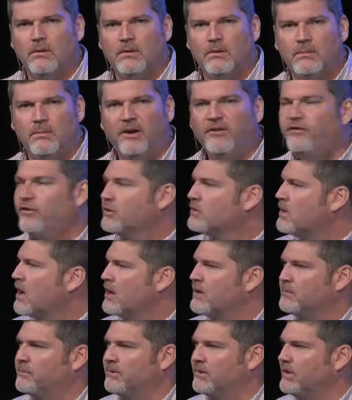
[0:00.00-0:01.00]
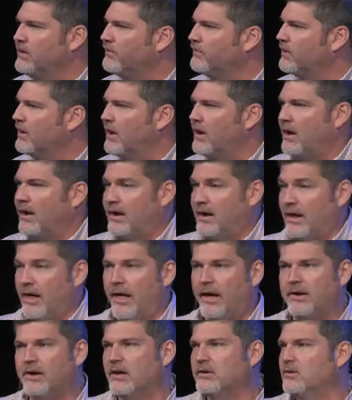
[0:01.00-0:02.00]
But if you're not a believer, I,
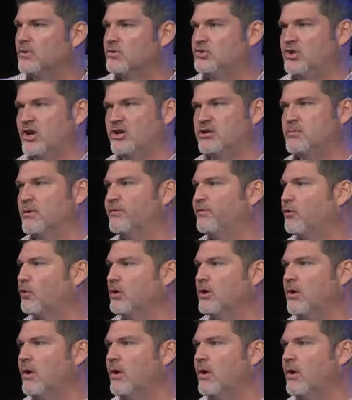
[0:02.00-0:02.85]
I got no judgment for you.